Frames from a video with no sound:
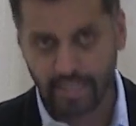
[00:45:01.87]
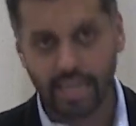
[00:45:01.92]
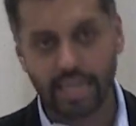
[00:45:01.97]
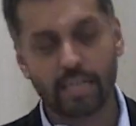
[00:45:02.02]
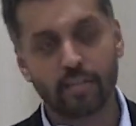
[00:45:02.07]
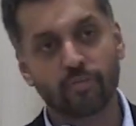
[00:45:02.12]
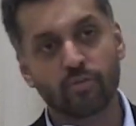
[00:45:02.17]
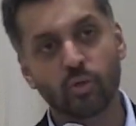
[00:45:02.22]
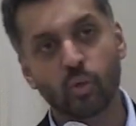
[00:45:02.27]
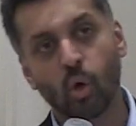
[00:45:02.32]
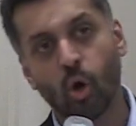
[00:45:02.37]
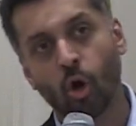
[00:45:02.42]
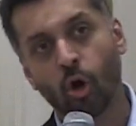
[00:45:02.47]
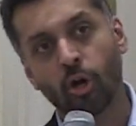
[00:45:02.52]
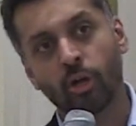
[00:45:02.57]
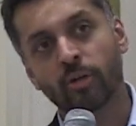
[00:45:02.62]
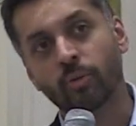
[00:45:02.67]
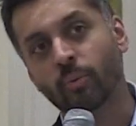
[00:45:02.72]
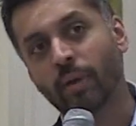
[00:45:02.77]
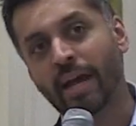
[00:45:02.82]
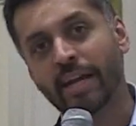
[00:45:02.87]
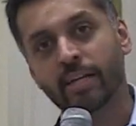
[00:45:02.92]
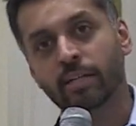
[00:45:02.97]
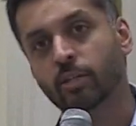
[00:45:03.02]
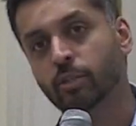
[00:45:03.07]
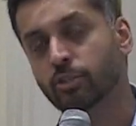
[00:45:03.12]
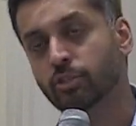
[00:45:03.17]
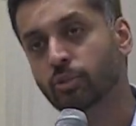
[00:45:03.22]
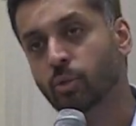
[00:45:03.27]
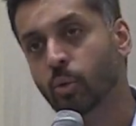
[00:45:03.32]
And if you aren't writing
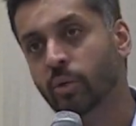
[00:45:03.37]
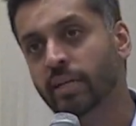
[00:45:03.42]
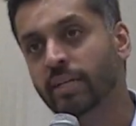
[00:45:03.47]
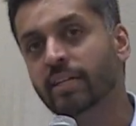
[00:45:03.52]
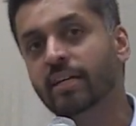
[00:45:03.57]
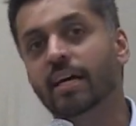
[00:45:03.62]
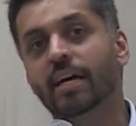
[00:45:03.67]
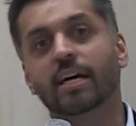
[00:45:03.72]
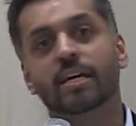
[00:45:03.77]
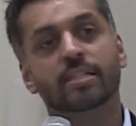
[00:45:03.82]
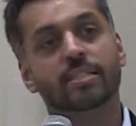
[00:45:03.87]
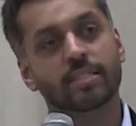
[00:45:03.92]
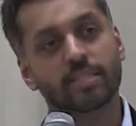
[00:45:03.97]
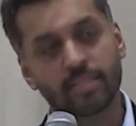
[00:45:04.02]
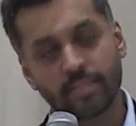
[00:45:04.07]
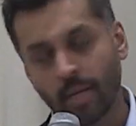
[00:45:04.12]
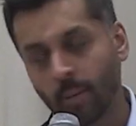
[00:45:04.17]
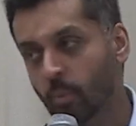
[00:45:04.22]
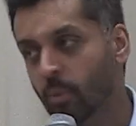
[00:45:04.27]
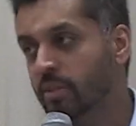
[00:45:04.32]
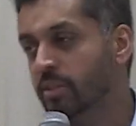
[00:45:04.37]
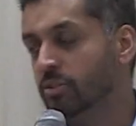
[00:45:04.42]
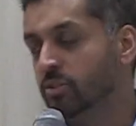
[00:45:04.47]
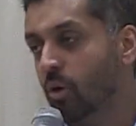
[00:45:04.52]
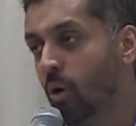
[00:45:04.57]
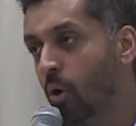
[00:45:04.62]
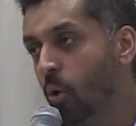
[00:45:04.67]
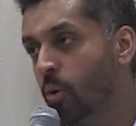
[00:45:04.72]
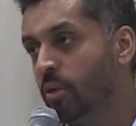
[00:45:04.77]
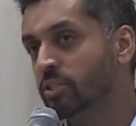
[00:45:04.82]
your story, someone is
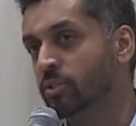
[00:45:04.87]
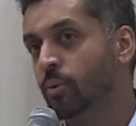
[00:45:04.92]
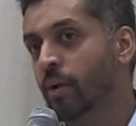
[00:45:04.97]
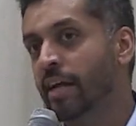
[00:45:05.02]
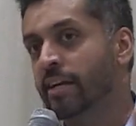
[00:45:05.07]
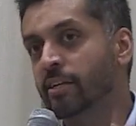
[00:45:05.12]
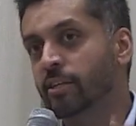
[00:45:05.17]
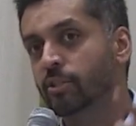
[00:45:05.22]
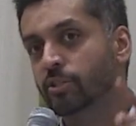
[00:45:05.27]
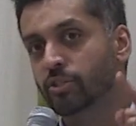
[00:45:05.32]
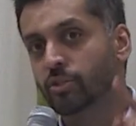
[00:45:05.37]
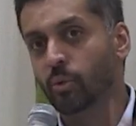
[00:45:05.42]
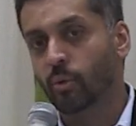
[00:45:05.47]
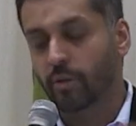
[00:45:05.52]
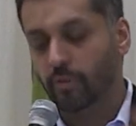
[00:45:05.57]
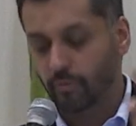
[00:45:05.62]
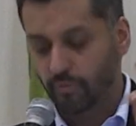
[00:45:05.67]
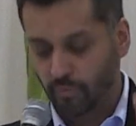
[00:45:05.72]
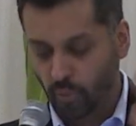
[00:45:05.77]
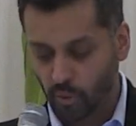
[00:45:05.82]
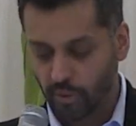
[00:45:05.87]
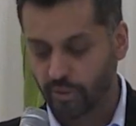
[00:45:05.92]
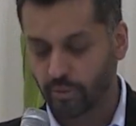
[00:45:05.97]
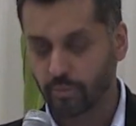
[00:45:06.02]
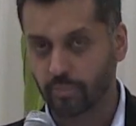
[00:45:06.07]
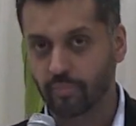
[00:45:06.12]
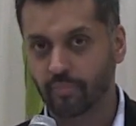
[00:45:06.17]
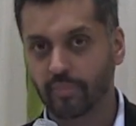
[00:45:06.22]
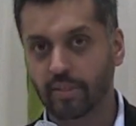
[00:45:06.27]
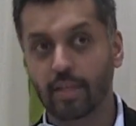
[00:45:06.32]
always writing your story for
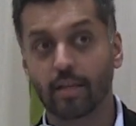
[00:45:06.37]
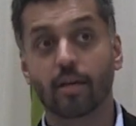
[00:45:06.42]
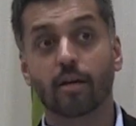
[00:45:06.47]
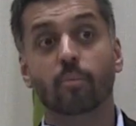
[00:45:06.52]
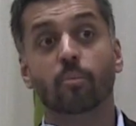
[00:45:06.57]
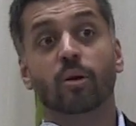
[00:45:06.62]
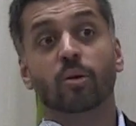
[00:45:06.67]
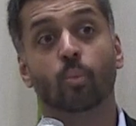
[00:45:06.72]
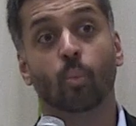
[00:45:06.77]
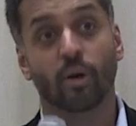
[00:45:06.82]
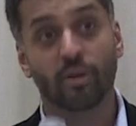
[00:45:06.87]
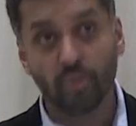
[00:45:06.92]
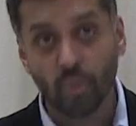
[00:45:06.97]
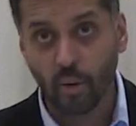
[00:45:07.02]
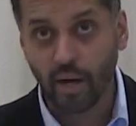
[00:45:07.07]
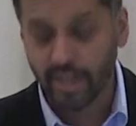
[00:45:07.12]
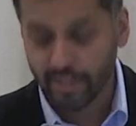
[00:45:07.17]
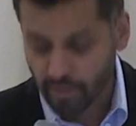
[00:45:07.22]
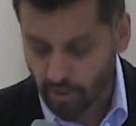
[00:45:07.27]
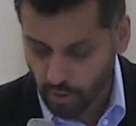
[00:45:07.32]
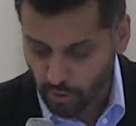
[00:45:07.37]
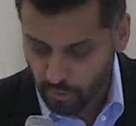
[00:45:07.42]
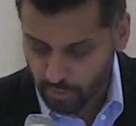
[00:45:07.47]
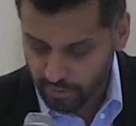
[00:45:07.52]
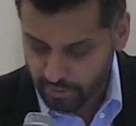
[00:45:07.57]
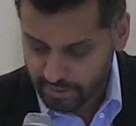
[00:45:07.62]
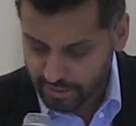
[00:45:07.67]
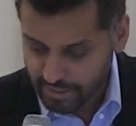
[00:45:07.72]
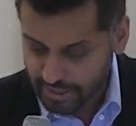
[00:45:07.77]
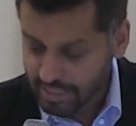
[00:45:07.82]
you. But what do I know?
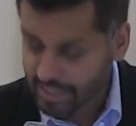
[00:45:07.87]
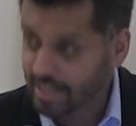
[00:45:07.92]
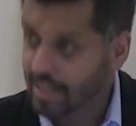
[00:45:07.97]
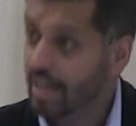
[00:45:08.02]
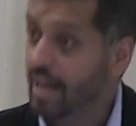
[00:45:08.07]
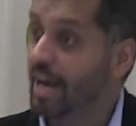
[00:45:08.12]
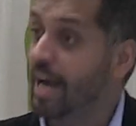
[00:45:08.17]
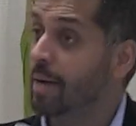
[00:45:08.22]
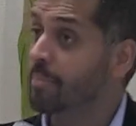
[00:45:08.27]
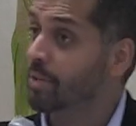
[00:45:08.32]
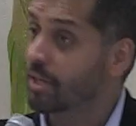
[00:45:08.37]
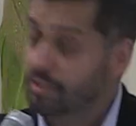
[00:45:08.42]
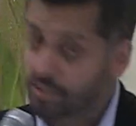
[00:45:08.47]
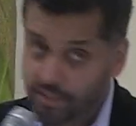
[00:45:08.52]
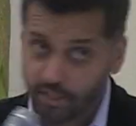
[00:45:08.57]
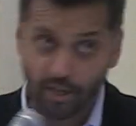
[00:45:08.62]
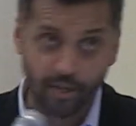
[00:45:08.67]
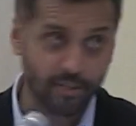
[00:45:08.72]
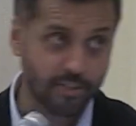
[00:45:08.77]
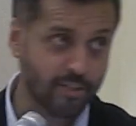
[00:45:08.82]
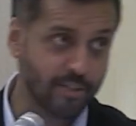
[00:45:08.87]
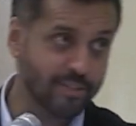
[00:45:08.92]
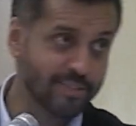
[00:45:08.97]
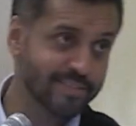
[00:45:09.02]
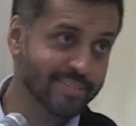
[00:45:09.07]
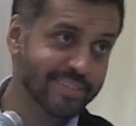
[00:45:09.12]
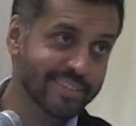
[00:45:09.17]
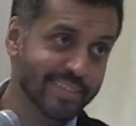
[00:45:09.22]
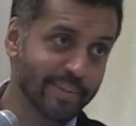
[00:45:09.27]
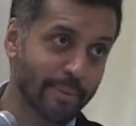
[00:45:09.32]
I'm not a doctor.
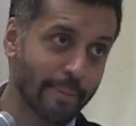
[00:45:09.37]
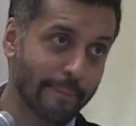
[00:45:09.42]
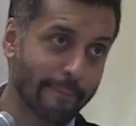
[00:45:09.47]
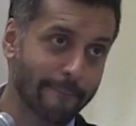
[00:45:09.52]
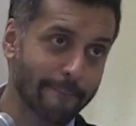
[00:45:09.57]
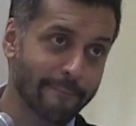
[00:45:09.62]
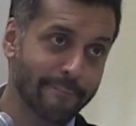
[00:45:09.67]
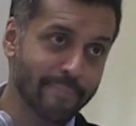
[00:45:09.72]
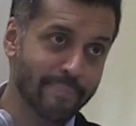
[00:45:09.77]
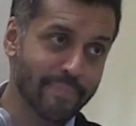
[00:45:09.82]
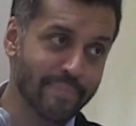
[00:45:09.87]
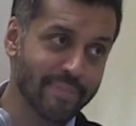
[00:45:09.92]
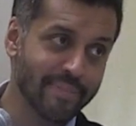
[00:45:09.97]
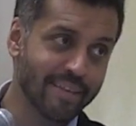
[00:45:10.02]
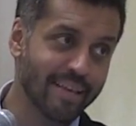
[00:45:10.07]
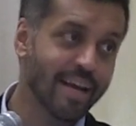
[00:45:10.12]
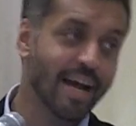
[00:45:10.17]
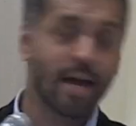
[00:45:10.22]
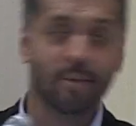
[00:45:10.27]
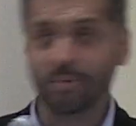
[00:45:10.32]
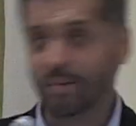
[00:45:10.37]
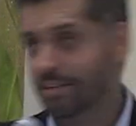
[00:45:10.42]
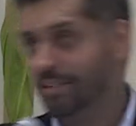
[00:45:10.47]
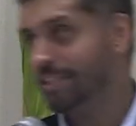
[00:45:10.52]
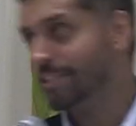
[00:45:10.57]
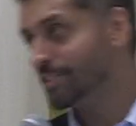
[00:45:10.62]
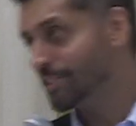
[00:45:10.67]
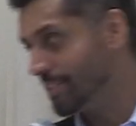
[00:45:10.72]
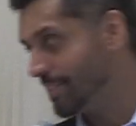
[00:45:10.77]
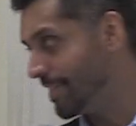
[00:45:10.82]
I'm not an
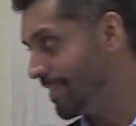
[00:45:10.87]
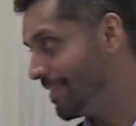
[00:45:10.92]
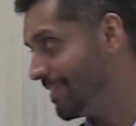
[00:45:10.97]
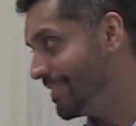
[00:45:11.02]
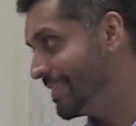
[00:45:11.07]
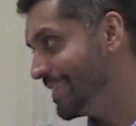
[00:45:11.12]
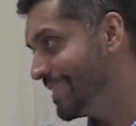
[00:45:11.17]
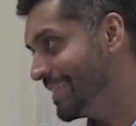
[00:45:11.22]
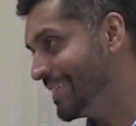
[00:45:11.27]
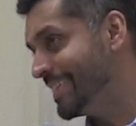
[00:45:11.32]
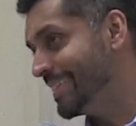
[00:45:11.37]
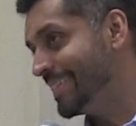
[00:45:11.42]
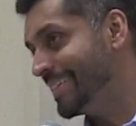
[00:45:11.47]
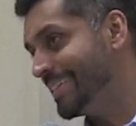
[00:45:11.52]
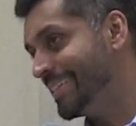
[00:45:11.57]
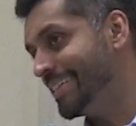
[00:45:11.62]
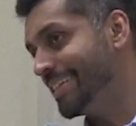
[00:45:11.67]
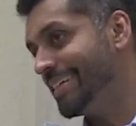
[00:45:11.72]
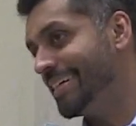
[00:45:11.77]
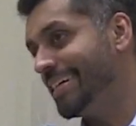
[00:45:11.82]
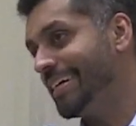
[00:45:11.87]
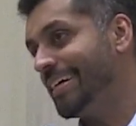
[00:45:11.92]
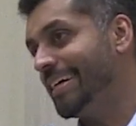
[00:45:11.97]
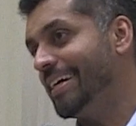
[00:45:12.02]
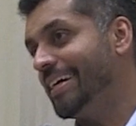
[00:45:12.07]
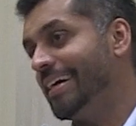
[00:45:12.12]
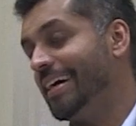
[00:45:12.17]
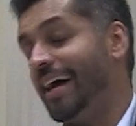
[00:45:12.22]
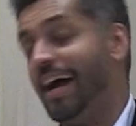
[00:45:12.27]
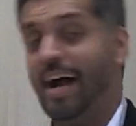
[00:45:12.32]
engineer.
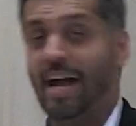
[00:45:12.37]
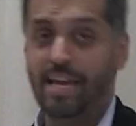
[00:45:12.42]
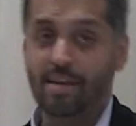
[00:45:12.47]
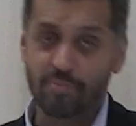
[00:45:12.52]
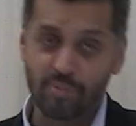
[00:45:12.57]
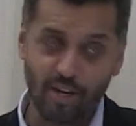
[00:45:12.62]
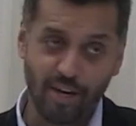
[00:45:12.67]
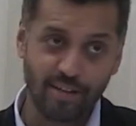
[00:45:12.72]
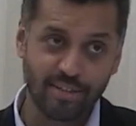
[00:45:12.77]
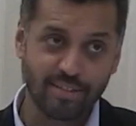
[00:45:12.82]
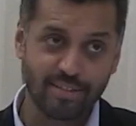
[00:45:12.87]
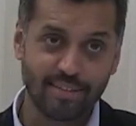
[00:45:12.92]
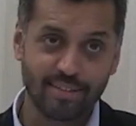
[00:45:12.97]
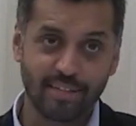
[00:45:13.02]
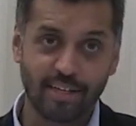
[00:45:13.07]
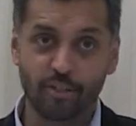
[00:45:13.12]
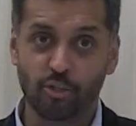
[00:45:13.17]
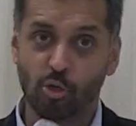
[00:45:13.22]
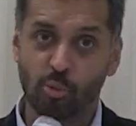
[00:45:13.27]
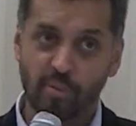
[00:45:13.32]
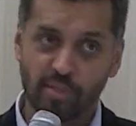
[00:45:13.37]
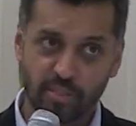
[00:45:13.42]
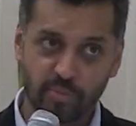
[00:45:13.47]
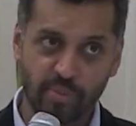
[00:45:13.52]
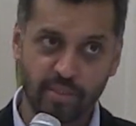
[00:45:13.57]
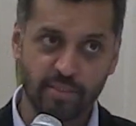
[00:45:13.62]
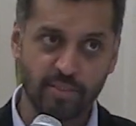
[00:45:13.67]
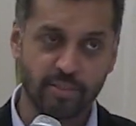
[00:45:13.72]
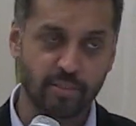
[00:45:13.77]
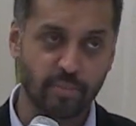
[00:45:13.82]
I am not a dubious
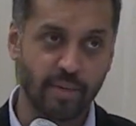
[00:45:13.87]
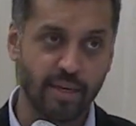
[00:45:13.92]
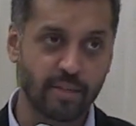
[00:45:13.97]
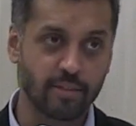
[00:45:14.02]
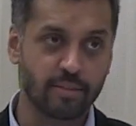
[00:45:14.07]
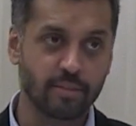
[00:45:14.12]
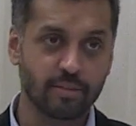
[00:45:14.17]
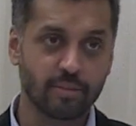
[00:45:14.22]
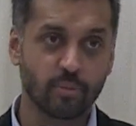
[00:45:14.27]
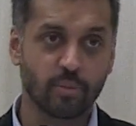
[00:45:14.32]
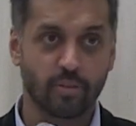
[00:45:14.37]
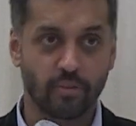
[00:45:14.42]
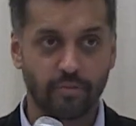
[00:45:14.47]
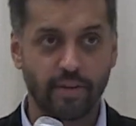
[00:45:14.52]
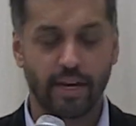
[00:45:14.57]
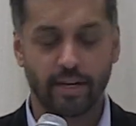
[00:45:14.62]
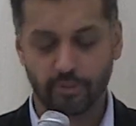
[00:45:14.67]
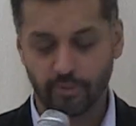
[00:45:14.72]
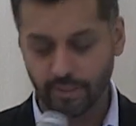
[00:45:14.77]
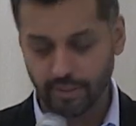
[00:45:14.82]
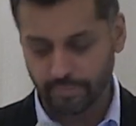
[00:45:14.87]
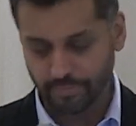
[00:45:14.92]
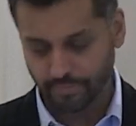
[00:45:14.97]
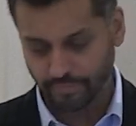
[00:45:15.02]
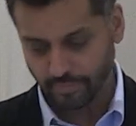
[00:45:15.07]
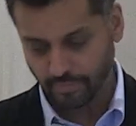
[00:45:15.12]
businessman with a factory.